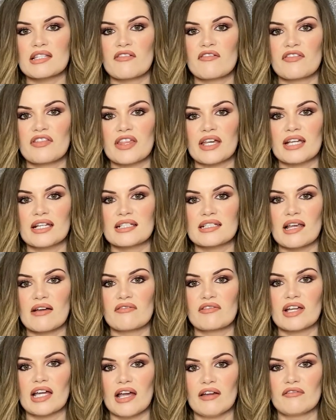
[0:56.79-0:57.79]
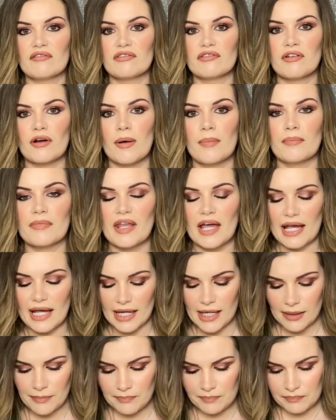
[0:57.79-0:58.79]
of things I've gotten from
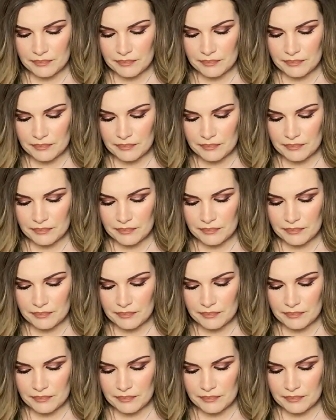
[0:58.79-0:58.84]
there.